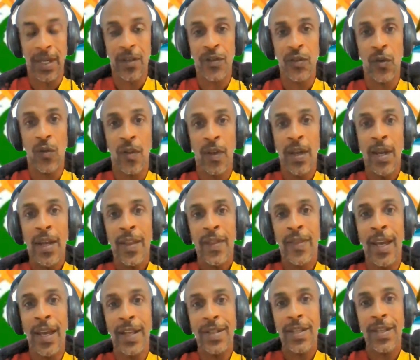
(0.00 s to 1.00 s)
so
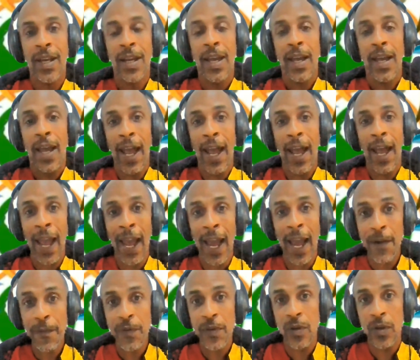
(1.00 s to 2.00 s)
that
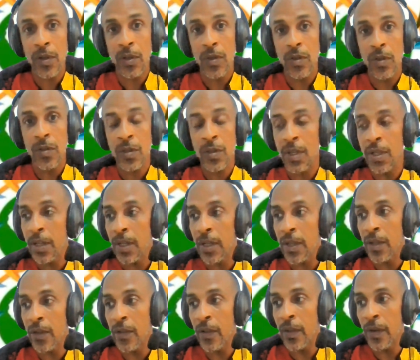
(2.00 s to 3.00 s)
after
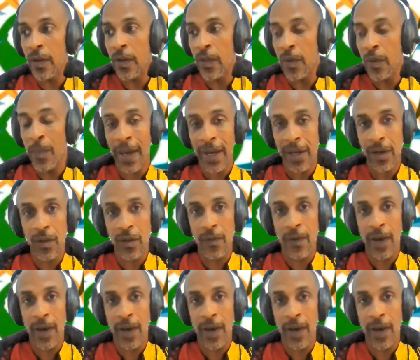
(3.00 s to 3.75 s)
the Battle of